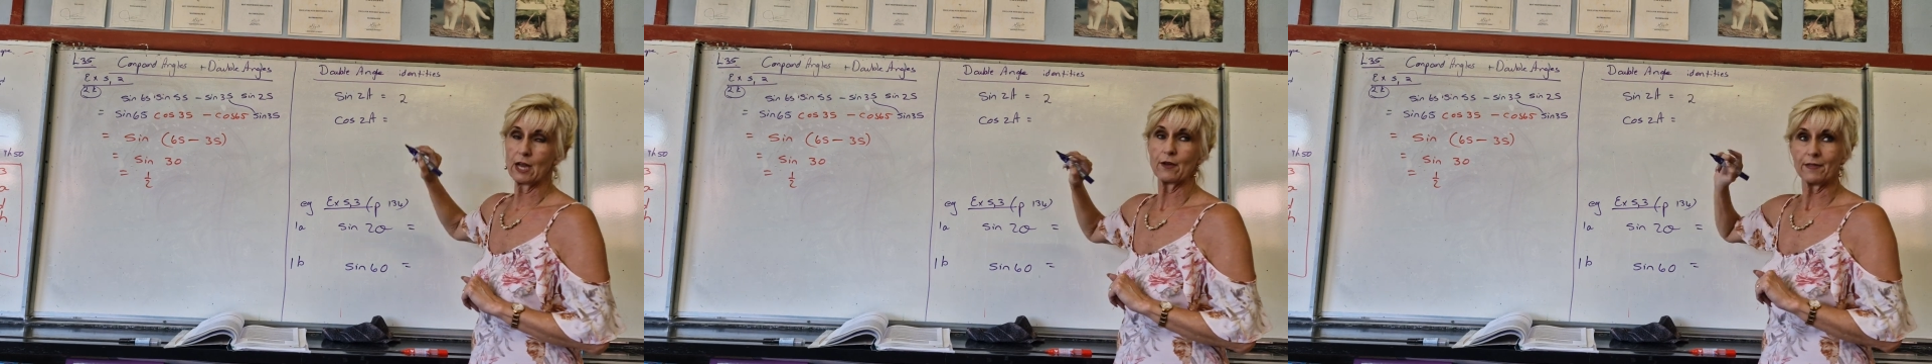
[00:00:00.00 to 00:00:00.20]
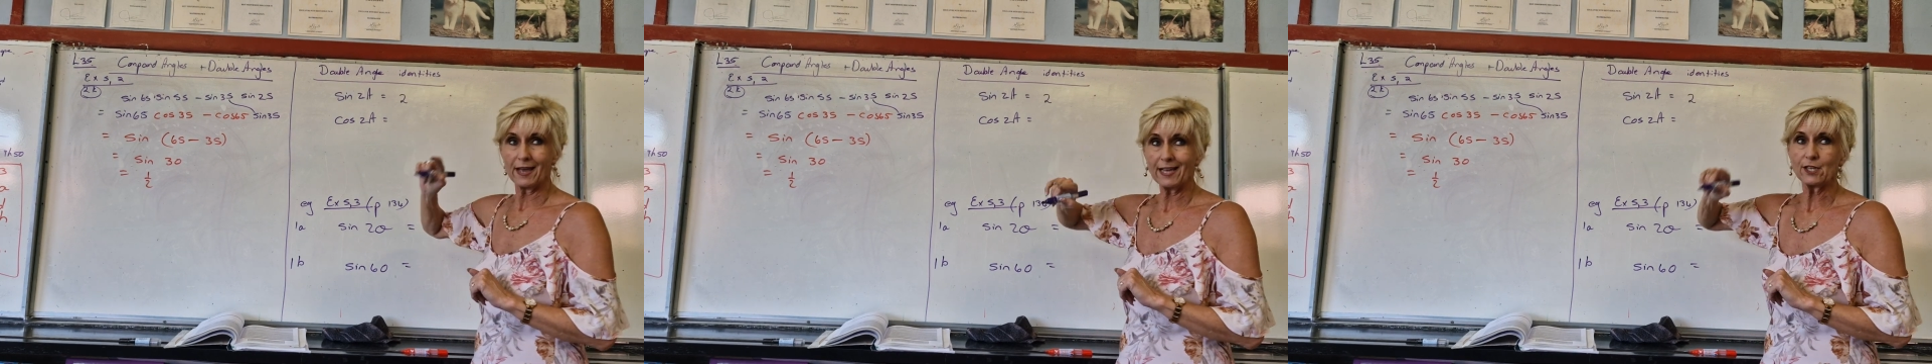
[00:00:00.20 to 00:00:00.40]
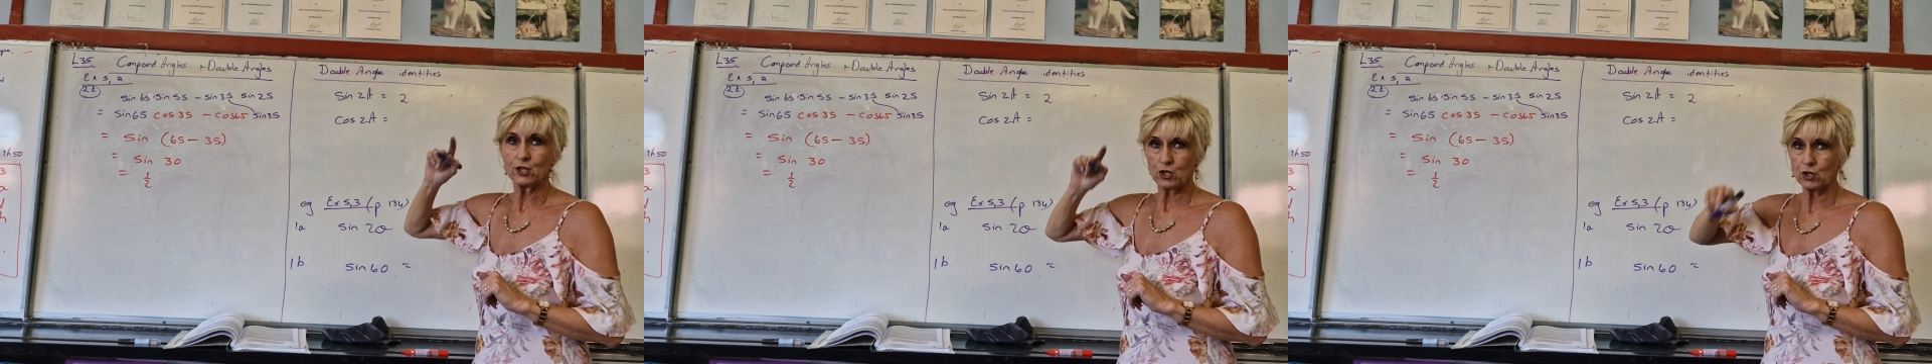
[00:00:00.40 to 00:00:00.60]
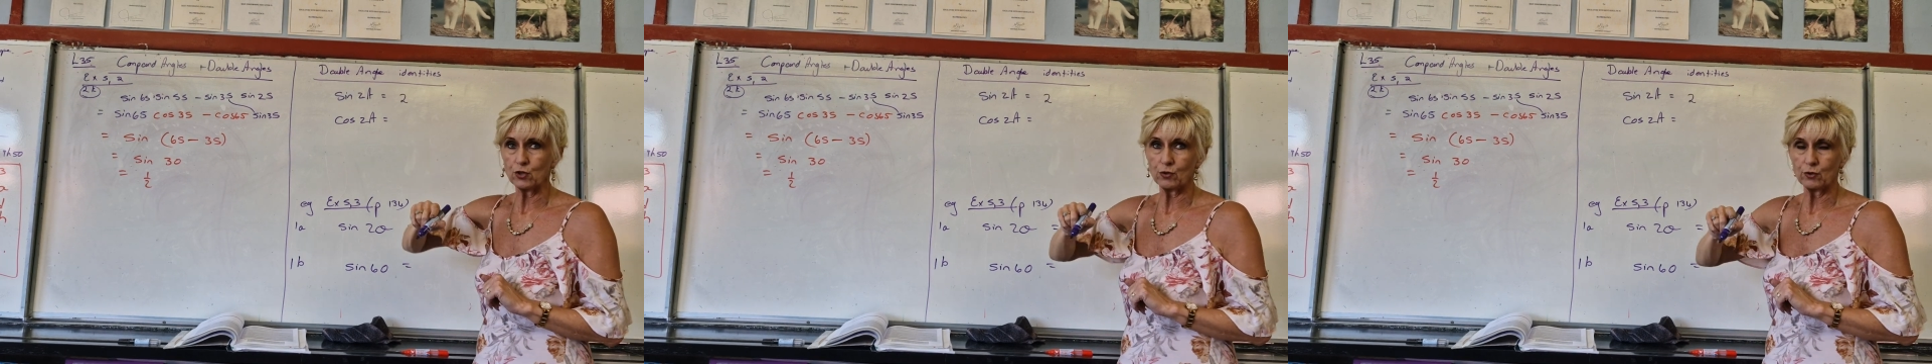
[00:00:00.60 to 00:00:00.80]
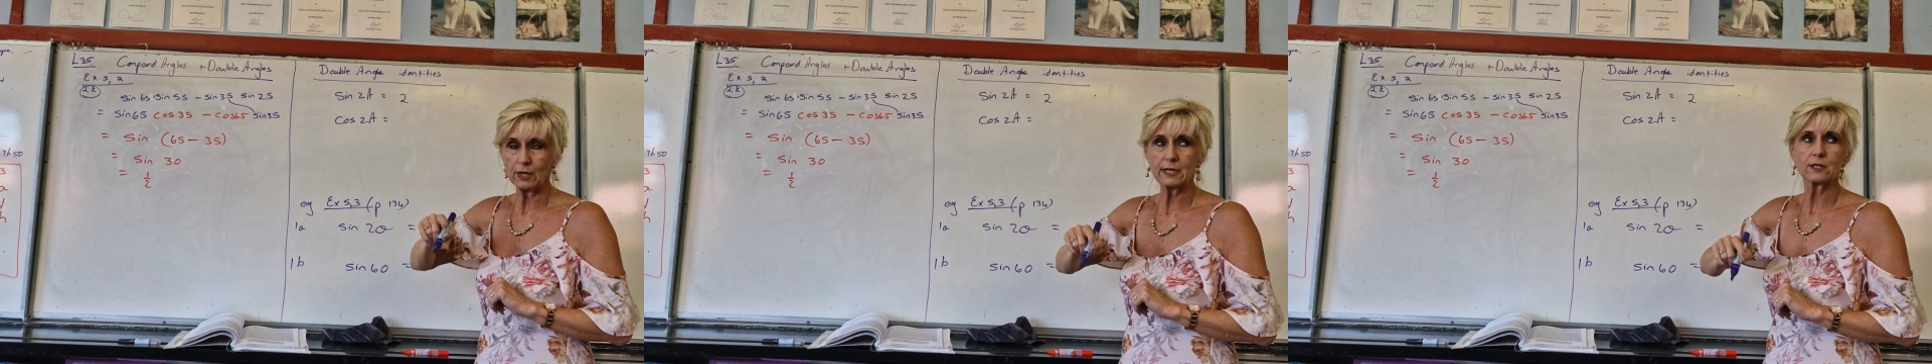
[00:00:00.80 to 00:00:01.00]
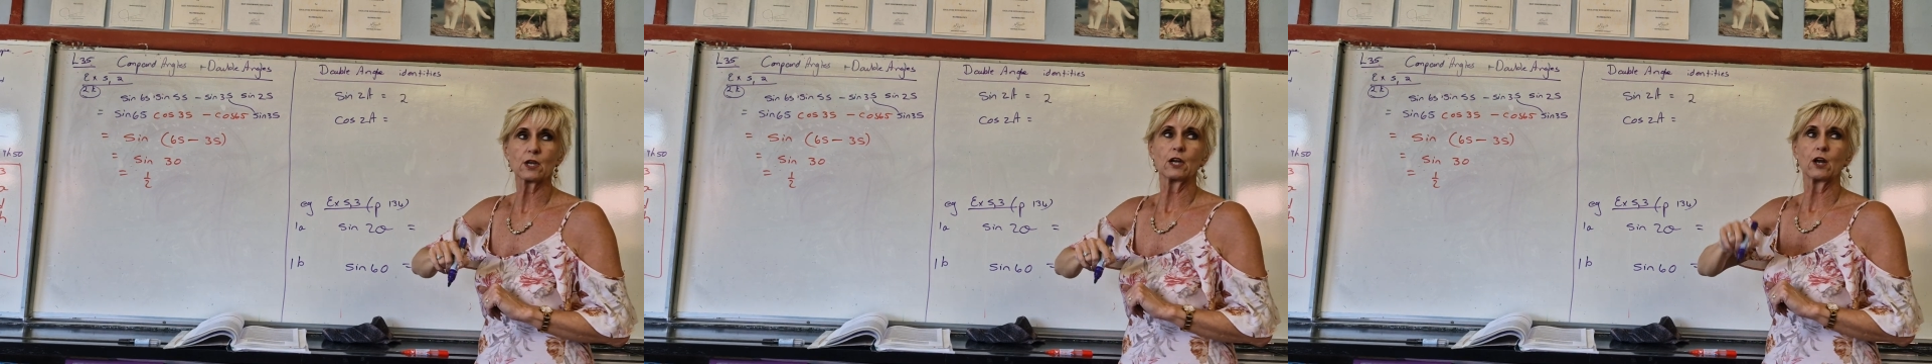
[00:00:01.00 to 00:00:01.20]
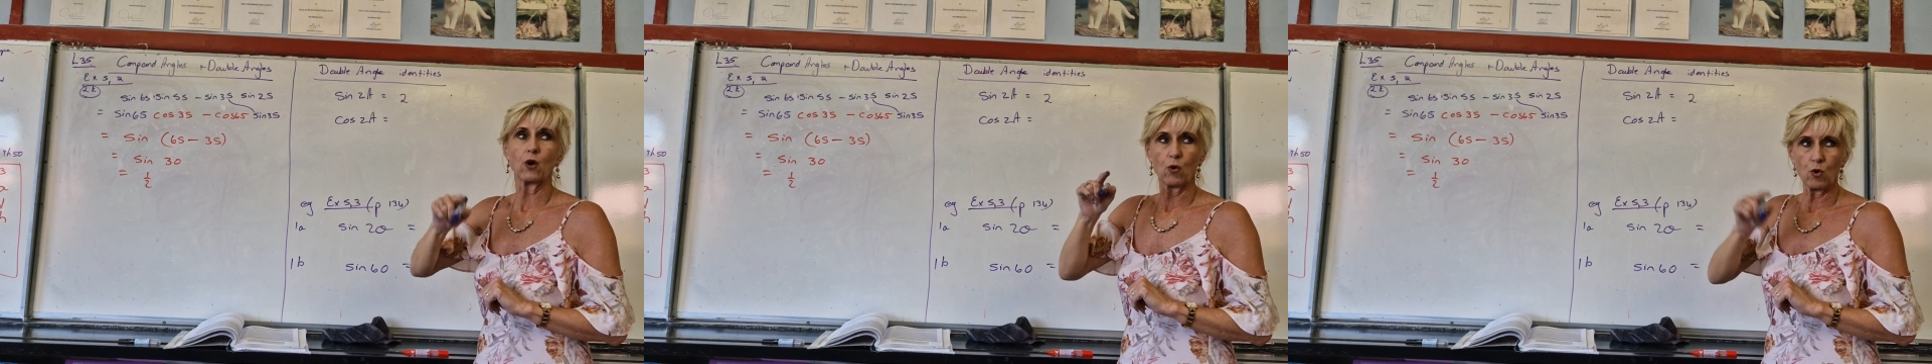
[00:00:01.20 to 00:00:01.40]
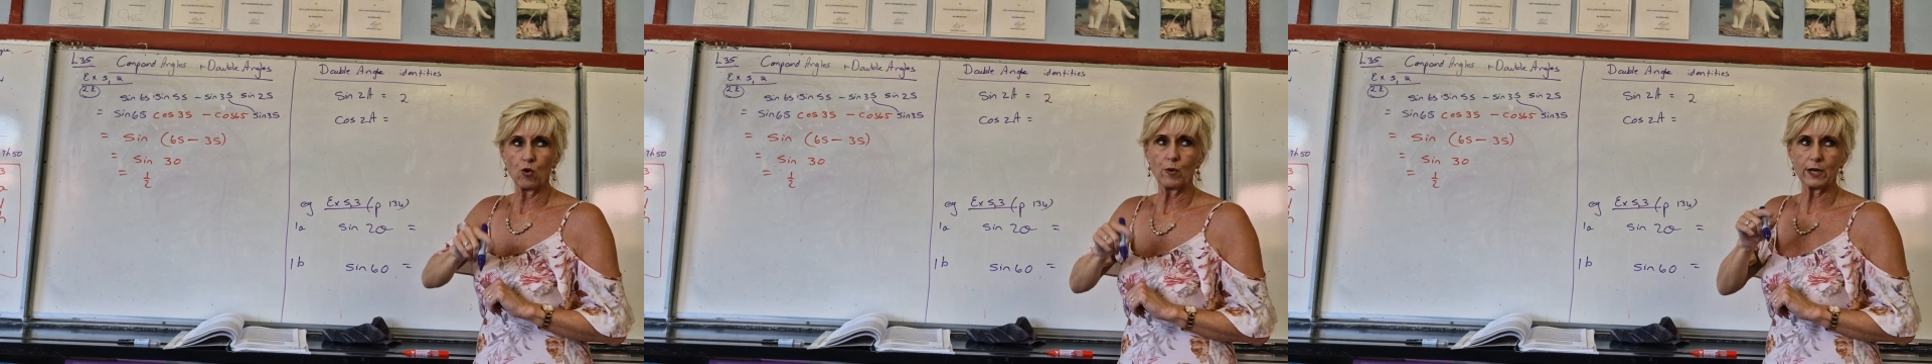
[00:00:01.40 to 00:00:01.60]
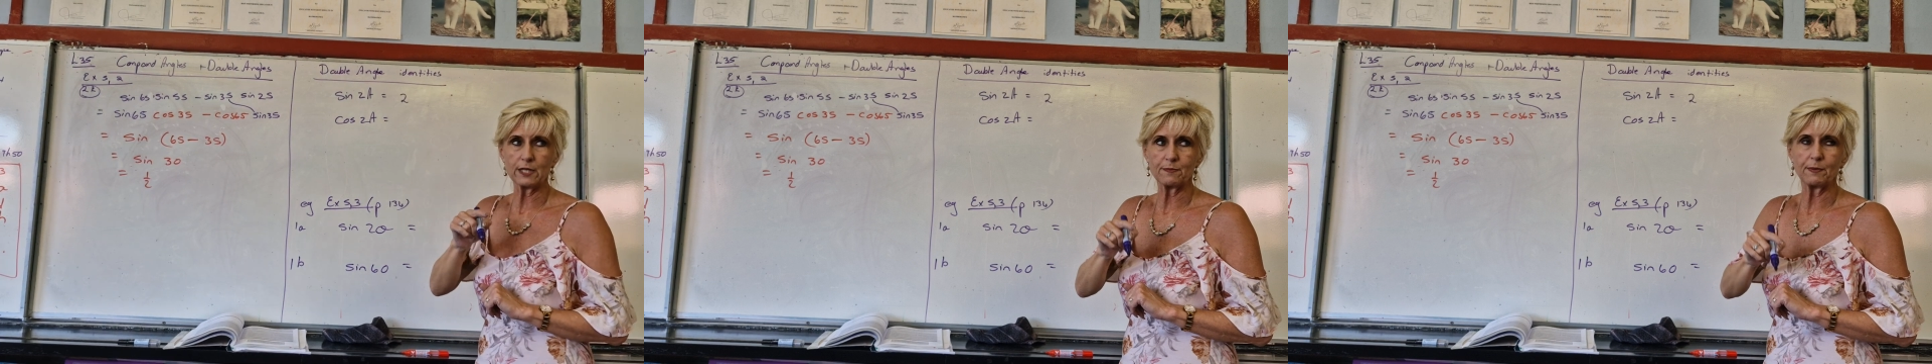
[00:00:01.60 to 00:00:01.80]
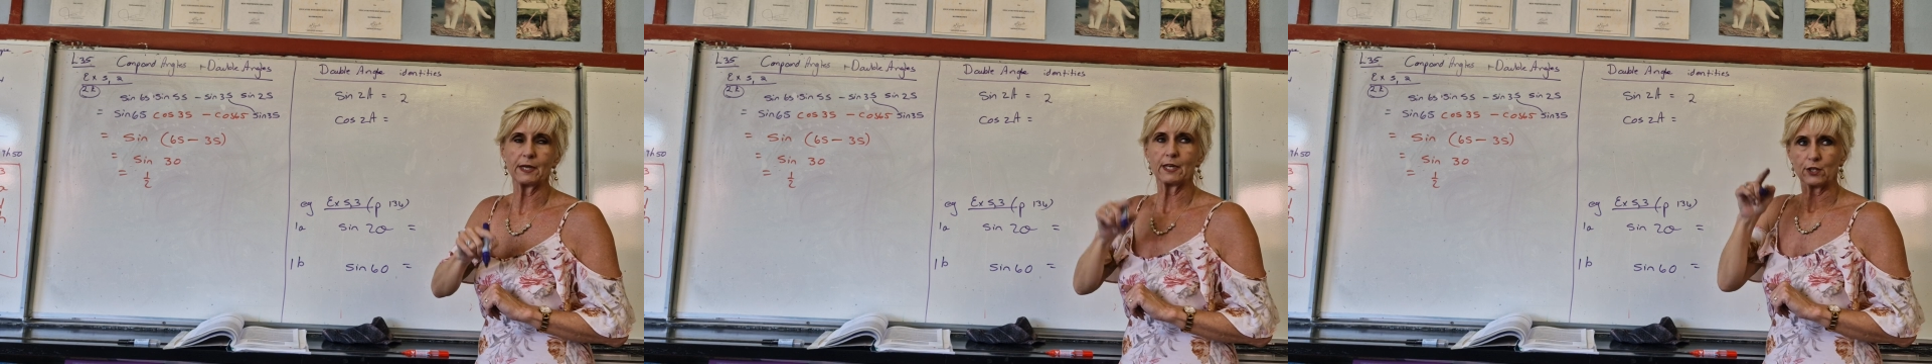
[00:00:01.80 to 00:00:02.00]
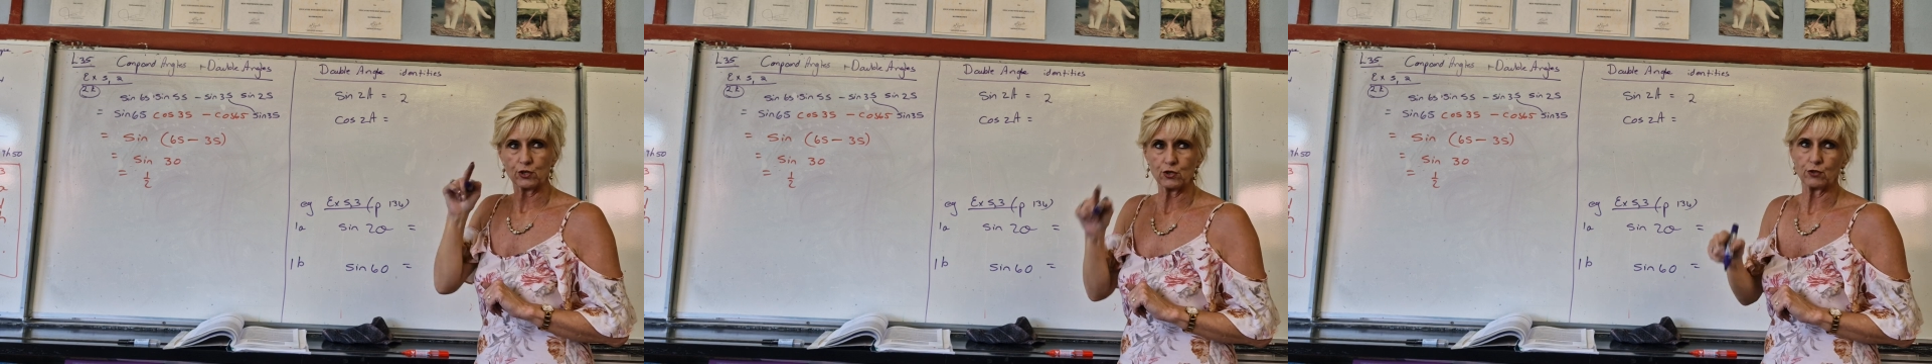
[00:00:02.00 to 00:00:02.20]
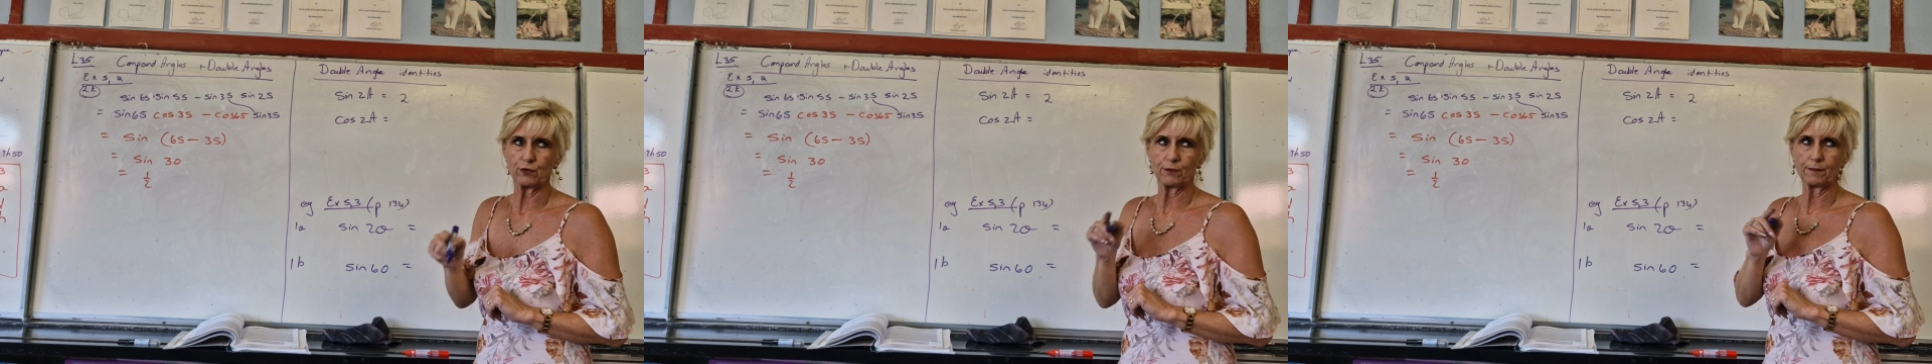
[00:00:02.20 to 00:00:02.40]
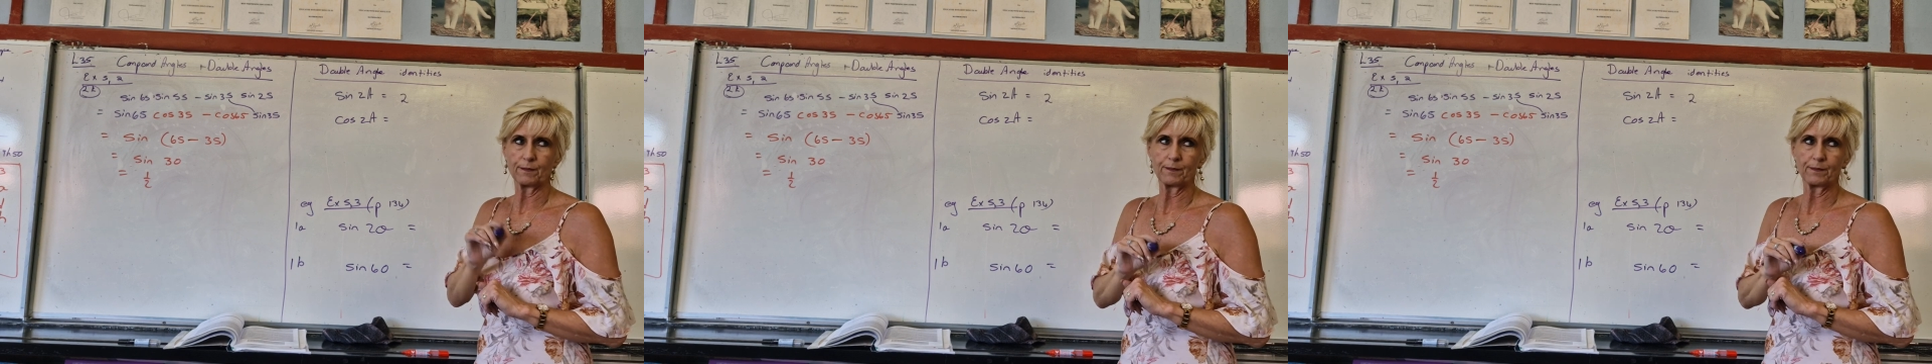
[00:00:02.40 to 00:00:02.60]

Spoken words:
Now that 2 is going to always be a 2.